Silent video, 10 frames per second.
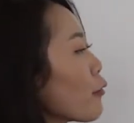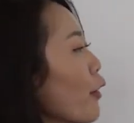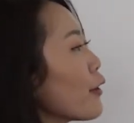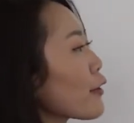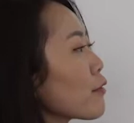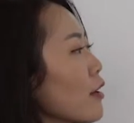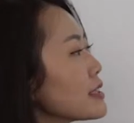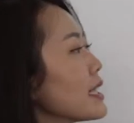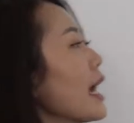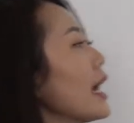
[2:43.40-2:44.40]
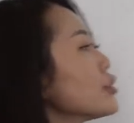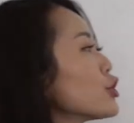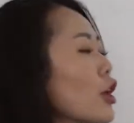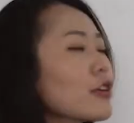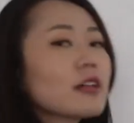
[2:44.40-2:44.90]
row across and
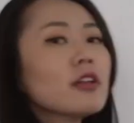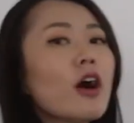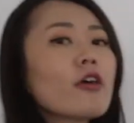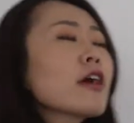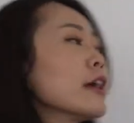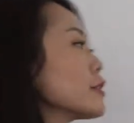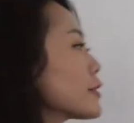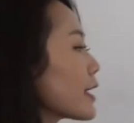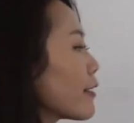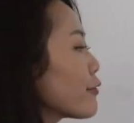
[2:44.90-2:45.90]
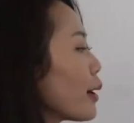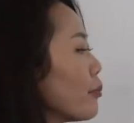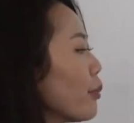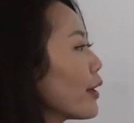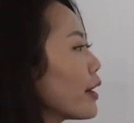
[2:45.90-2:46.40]
jog along to get
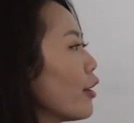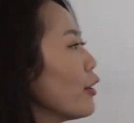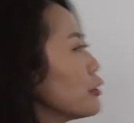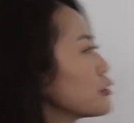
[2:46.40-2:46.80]
from point O